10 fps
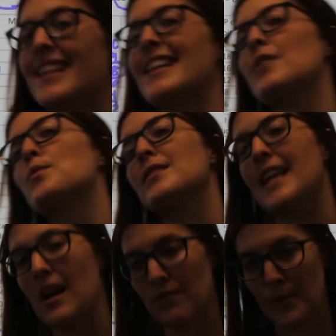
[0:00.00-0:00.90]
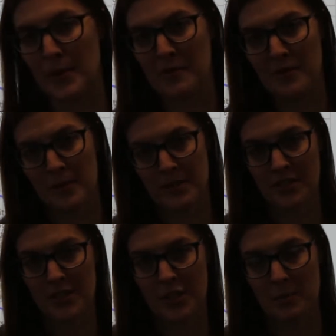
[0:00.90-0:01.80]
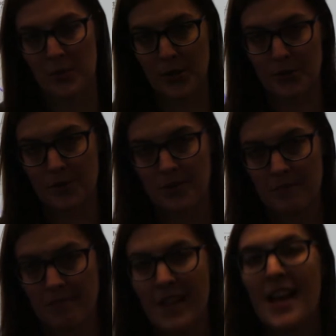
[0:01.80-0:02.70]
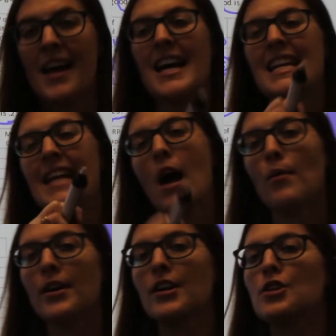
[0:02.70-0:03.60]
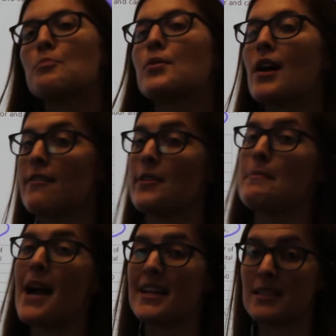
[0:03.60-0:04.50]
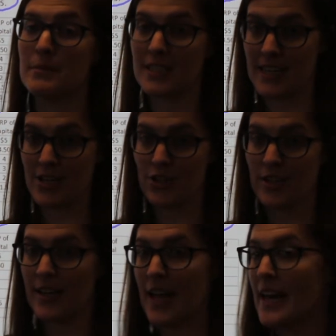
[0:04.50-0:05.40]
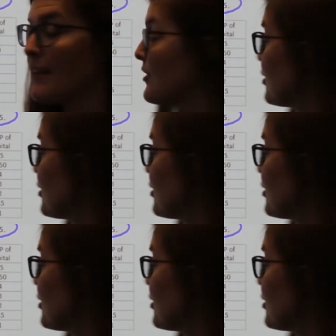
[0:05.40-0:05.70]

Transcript: it equals the output the firm is looking to produce. Now we're gonna do profit maximization, and I've